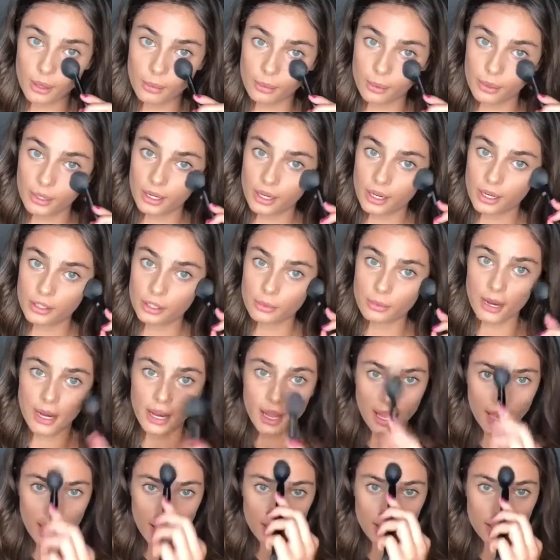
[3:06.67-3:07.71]
I put it under
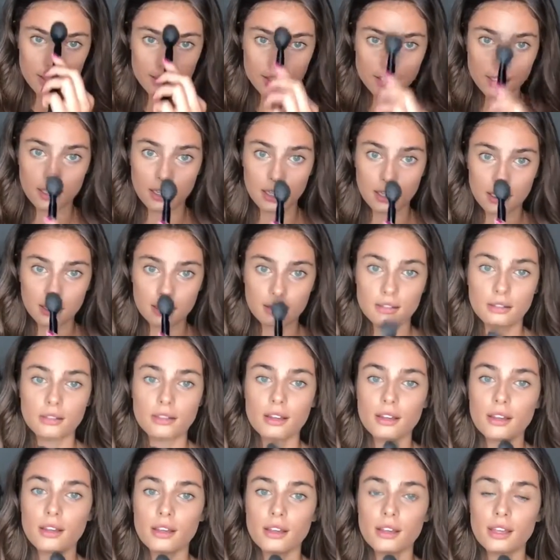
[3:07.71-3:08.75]
my eyes and
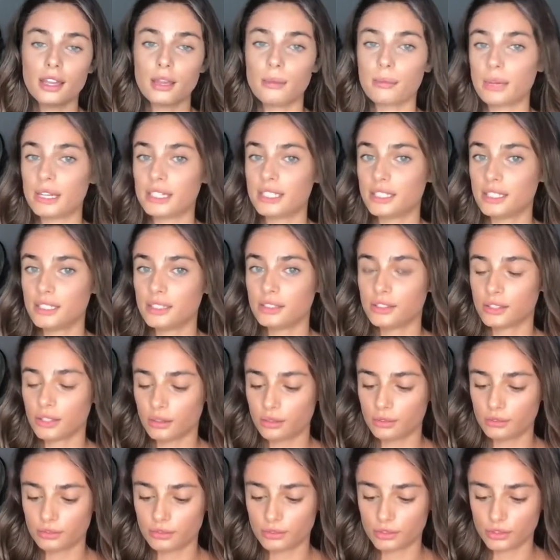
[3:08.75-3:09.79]
in my
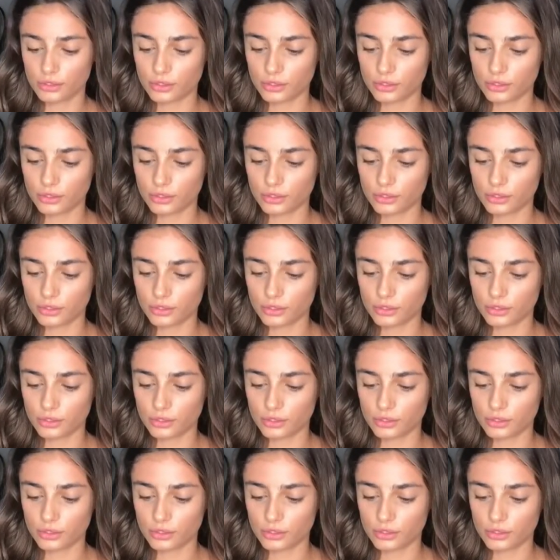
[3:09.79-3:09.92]
T-zone.